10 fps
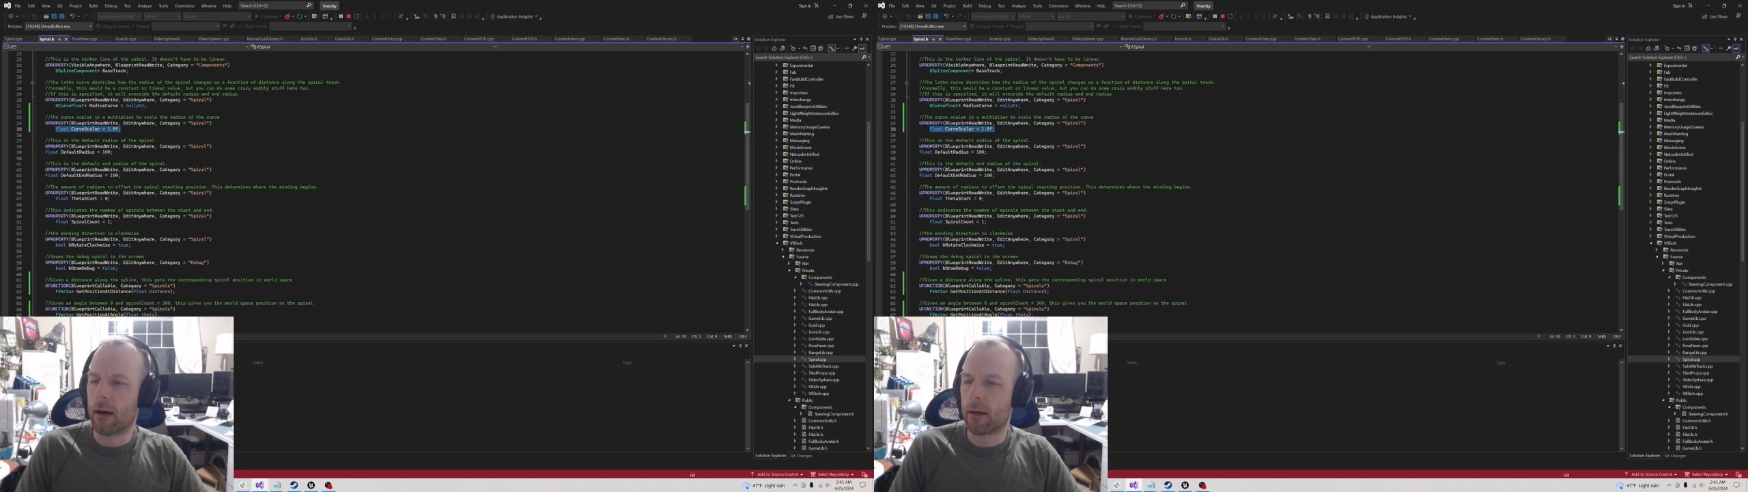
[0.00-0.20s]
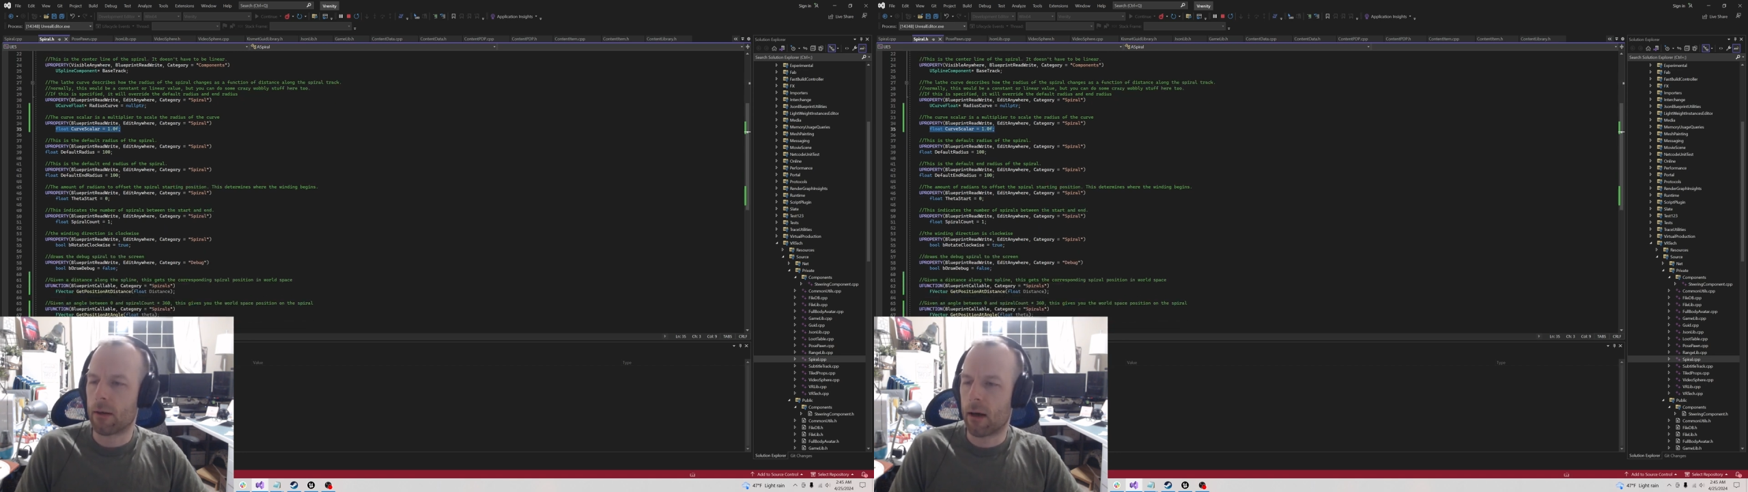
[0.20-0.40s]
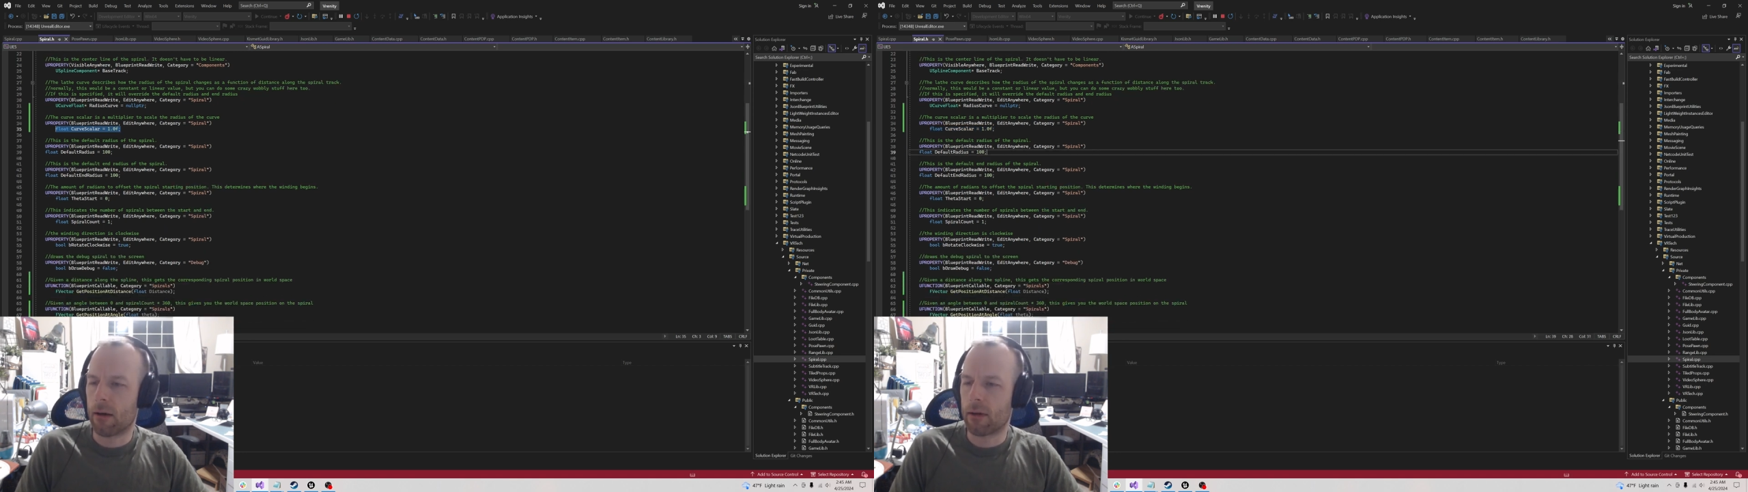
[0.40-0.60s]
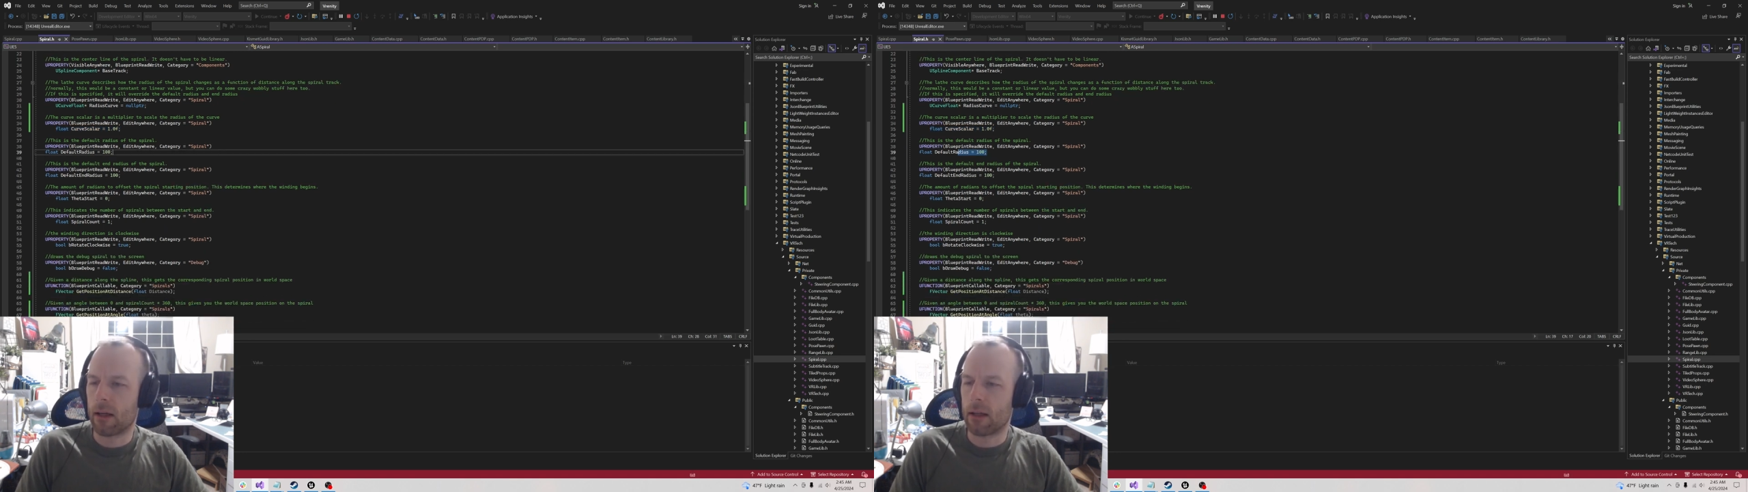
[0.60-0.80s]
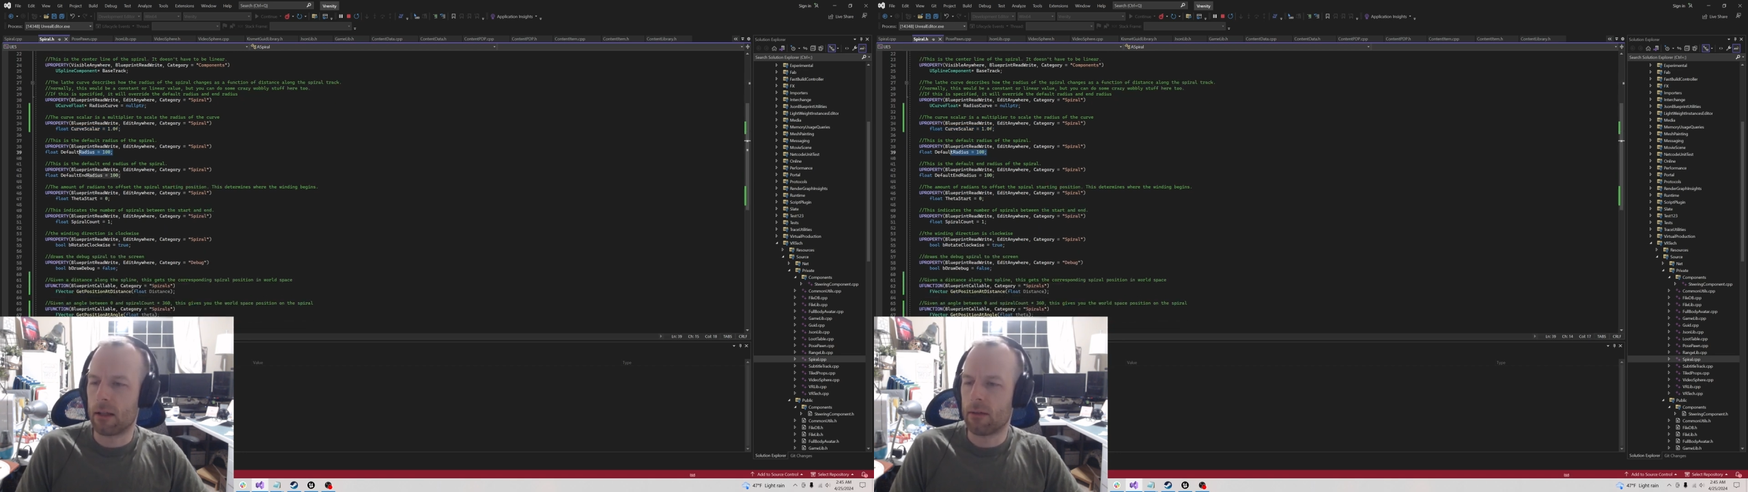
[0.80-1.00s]
You have
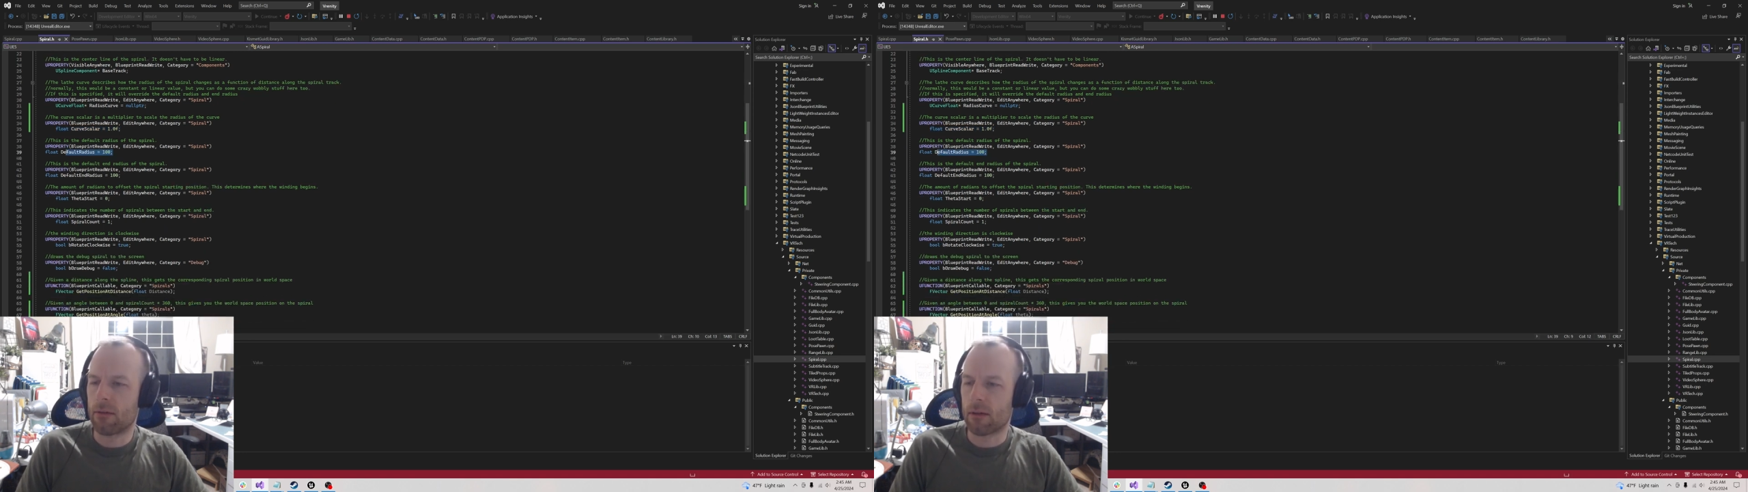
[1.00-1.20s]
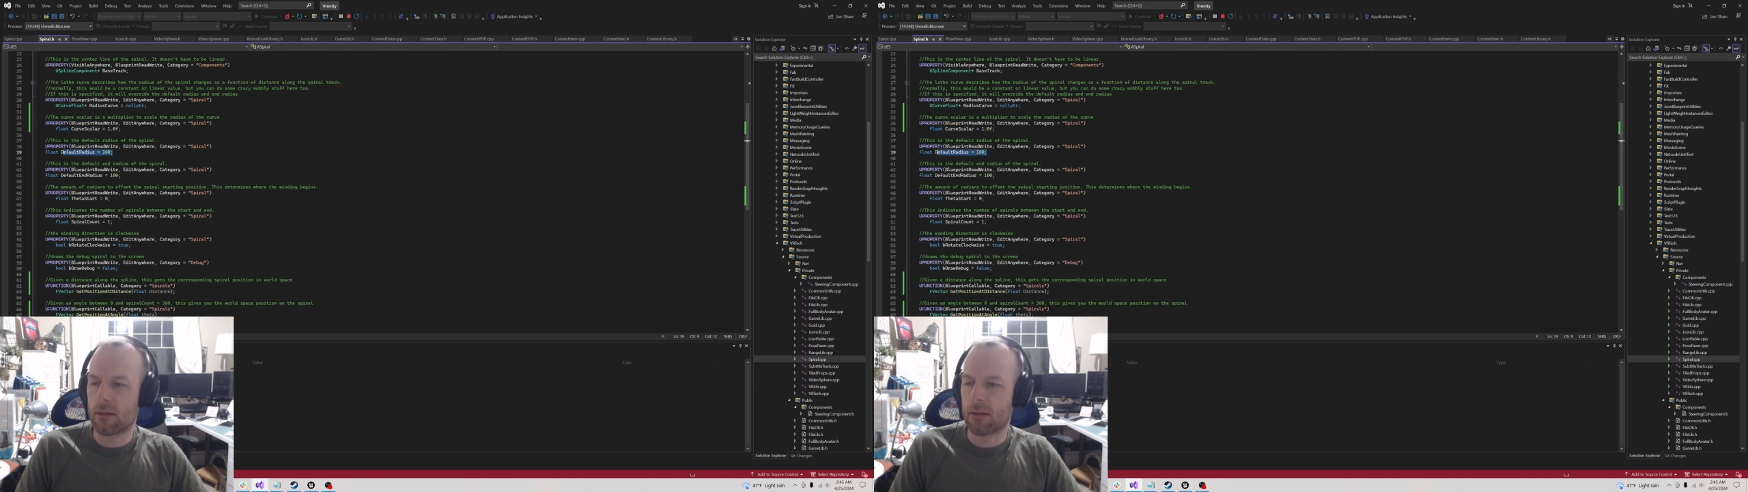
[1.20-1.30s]
a default